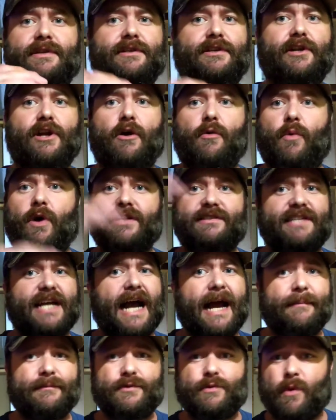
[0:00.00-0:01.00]
you know, what
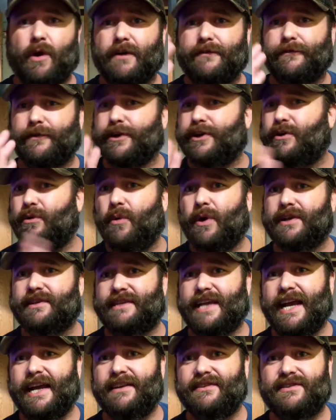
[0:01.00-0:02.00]
times work for you,
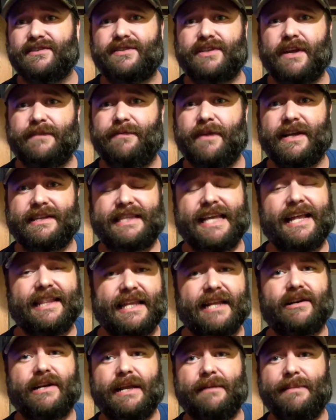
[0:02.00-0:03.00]
what days and stuff like that,
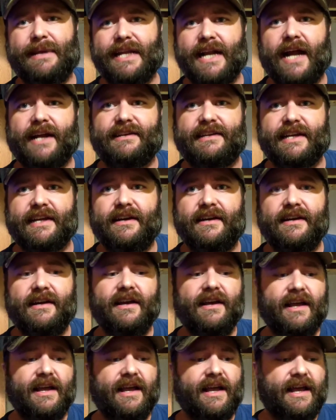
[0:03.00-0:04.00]
and that'll give me an idea.
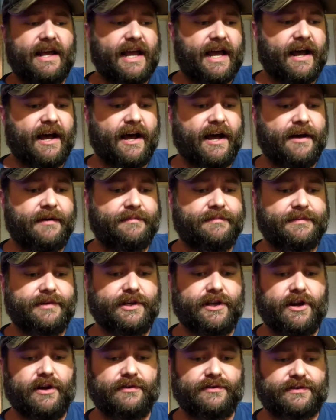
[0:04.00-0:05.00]

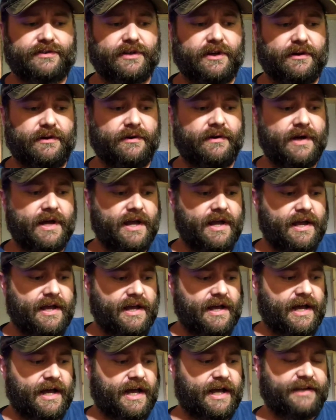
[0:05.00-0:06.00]
You know, so
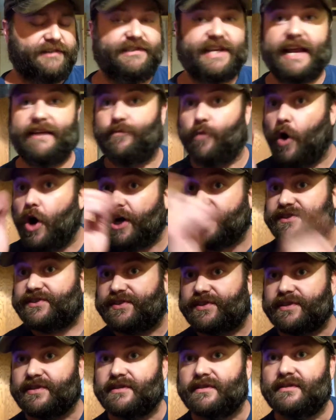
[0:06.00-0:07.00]
Dave
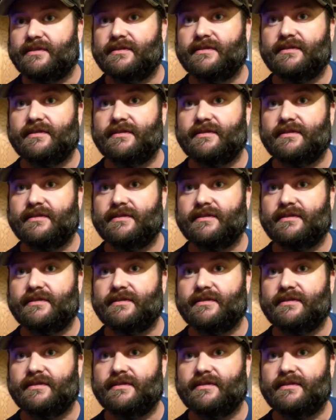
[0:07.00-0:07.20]
Woods,